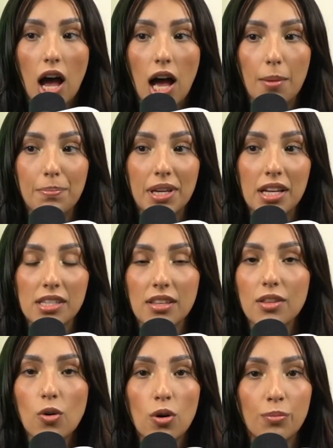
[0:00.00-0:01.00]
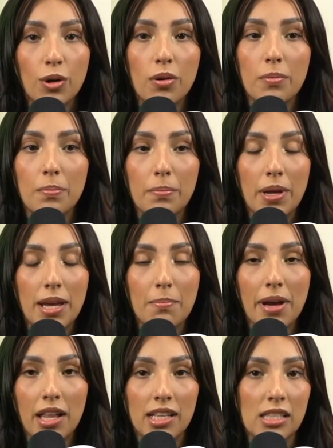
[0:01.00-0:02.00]
Because of the hormone
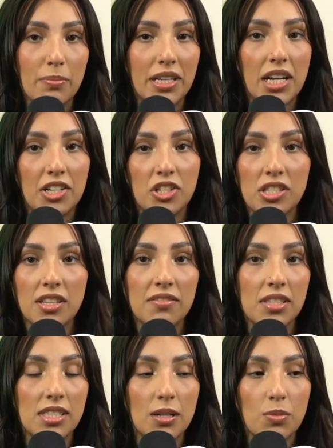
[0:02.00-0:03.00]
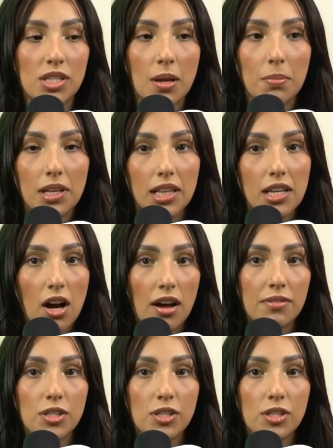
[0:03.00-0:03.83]
imbalance, my digestive system was completely off.